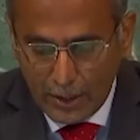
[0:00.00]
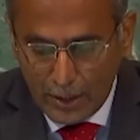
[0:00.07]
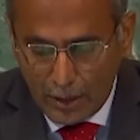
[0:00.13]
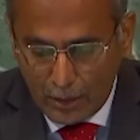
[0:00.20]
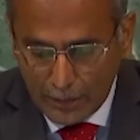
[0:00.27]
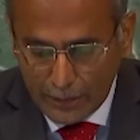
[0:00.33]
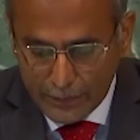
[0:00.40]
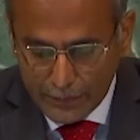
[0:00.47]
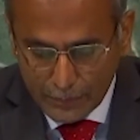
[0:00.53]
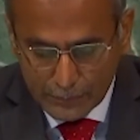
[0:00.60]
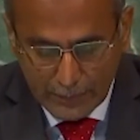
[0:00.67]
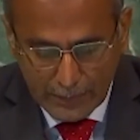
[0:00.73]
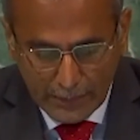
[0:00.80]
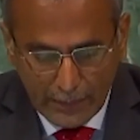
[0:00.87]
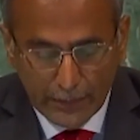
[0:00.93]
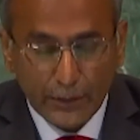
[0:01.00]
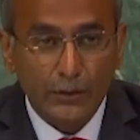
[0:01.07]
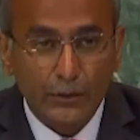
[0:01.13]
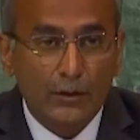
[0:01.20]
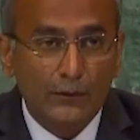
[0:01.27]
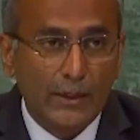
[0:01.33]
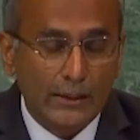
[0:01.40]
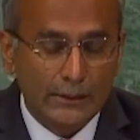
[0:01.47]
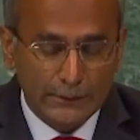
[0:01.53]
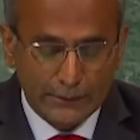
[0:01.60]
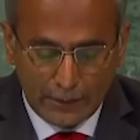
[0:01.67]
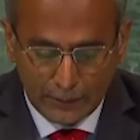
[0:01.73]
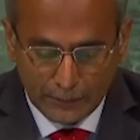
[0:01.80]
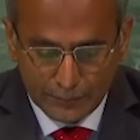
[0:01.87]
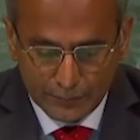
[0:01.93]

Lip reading: on issues related to Afghanistan.